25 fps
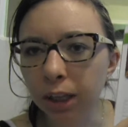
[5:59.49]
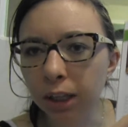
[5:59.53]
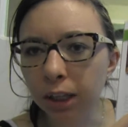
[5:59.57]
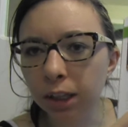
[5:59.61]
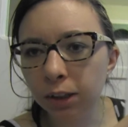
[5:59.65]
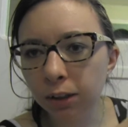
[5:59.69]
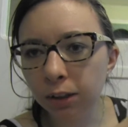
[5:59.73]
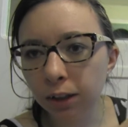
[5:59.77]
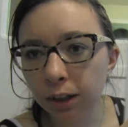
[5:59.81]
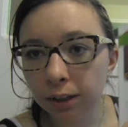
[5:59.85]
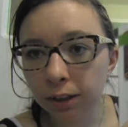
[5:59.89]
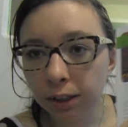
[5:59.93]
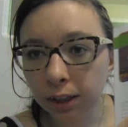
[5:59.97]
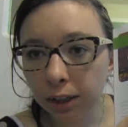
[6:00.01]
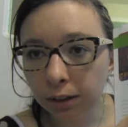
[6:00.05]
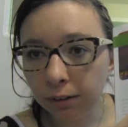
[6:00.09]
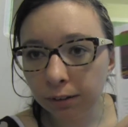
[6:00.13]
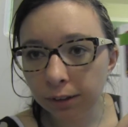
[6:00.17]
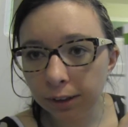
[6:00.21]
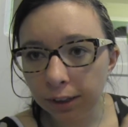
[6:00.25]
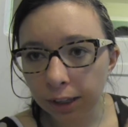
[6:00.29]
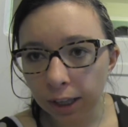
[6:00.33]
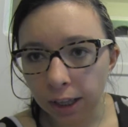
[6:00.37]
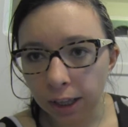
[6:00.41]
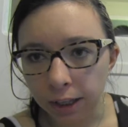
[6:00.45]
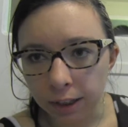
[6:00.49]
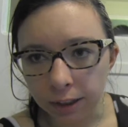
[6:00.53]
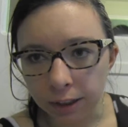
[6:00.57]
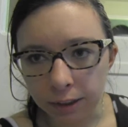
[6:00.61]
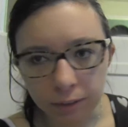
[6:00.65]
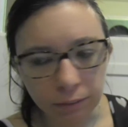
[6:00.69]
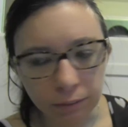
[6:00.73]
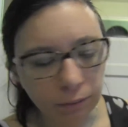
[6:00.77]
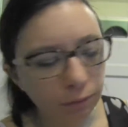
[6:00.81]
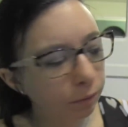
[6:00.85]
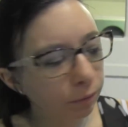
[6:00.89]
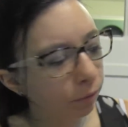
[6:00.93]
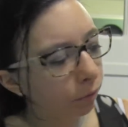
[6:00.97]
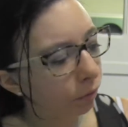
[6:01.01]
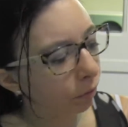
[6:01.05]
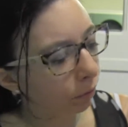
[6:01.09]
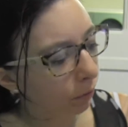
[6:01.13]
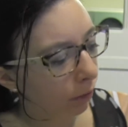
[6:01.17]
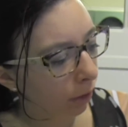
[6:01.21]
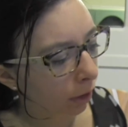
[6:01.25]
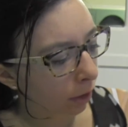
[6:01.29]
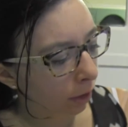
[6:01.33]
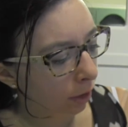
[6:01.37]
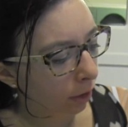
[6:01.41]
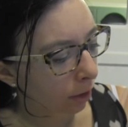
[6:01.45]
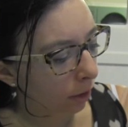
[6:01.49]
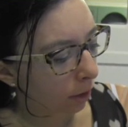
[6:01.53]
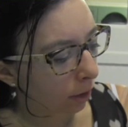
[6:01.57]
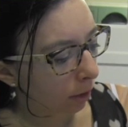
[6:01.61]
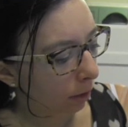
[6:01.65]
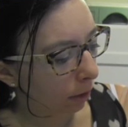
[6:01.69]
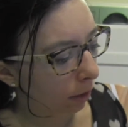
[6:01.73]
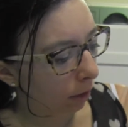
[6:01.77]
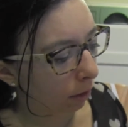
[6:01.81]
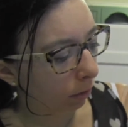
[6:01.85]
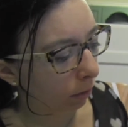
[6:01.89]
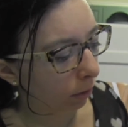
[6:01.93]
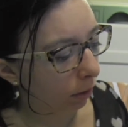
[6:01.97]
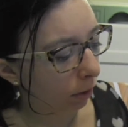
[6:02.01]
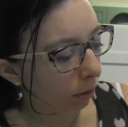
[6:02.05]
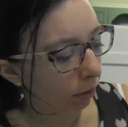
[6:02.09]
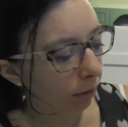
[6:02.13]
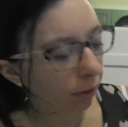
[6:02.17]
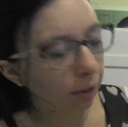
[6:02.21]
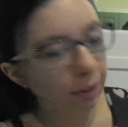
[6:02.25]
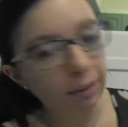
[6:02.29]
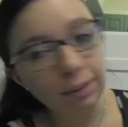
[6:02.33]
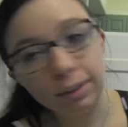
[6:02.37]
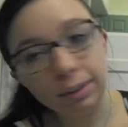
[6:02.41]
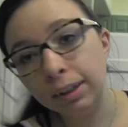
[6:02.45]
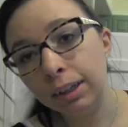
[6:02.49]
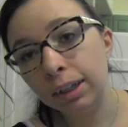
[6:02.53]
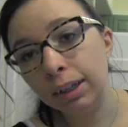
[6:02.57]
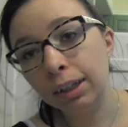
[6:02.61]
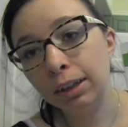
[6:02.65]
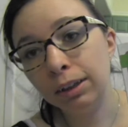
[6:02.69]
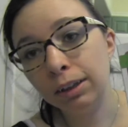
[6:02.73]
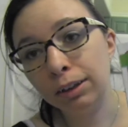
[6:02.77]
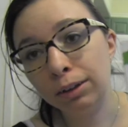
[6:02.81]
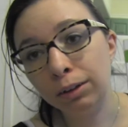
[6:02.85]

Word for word: So as I was saying, downtown Disney is